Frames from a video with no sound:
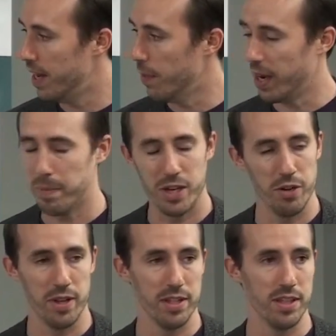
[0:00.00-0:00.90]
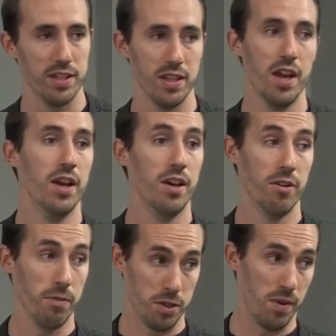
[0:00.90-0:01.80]
recommend you do this is,
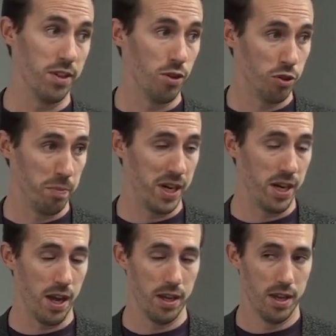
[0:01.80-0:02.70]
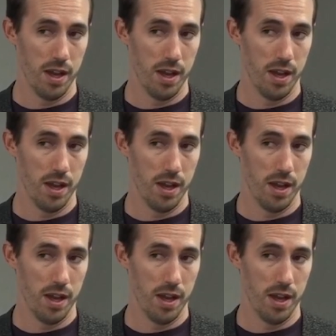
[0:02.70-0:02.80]
first of all, on social media,